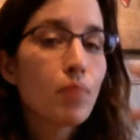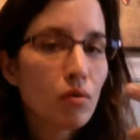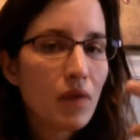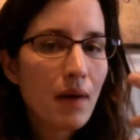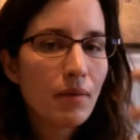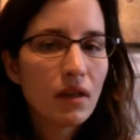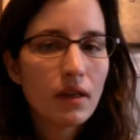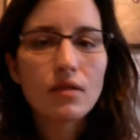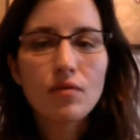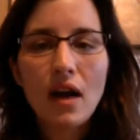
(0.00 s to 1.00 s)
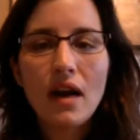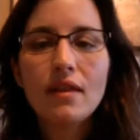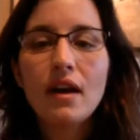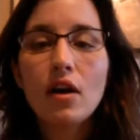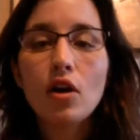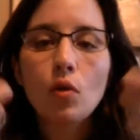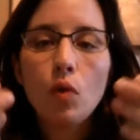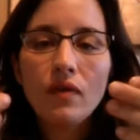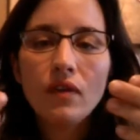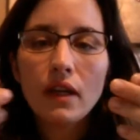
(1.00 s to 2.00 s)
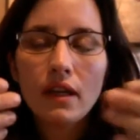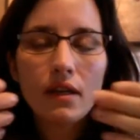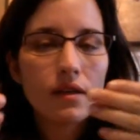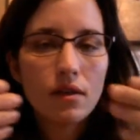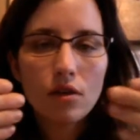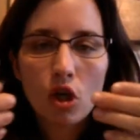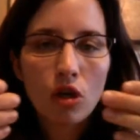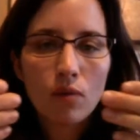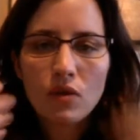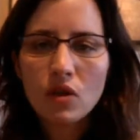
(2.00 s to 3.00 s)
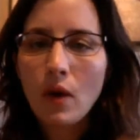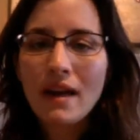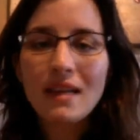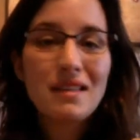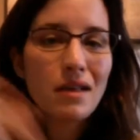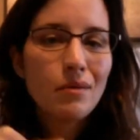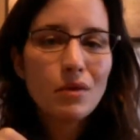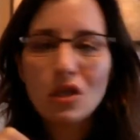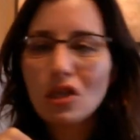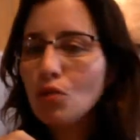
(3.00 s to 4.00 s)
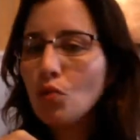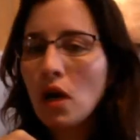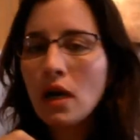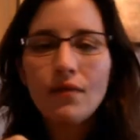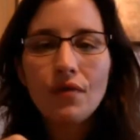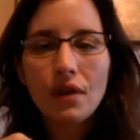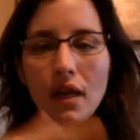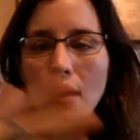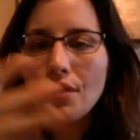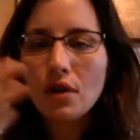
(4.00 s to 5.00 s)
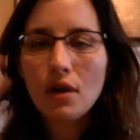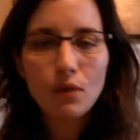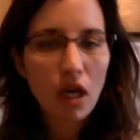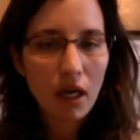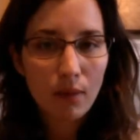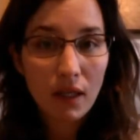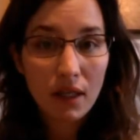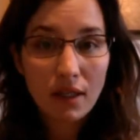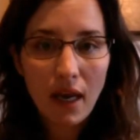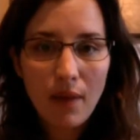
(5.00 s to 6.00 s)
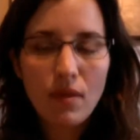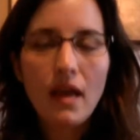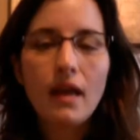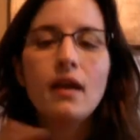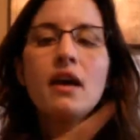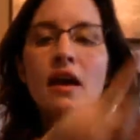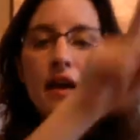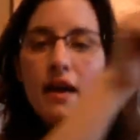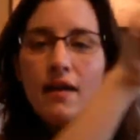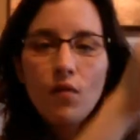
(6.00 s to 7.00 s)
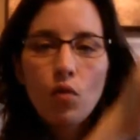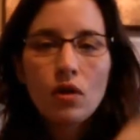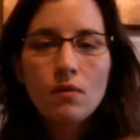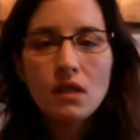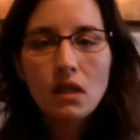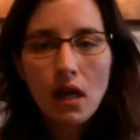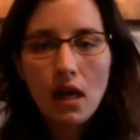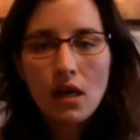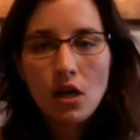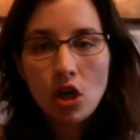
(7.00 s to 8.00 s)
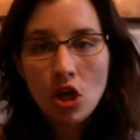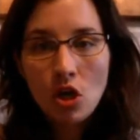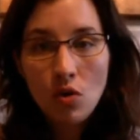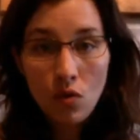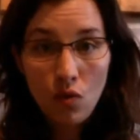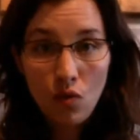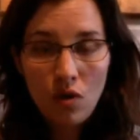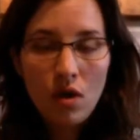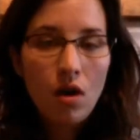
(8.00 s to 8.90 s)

parabolas, right? They are equivalent terms, so I can substitute one in for the other, and I'm talking about the same thing. It forms the U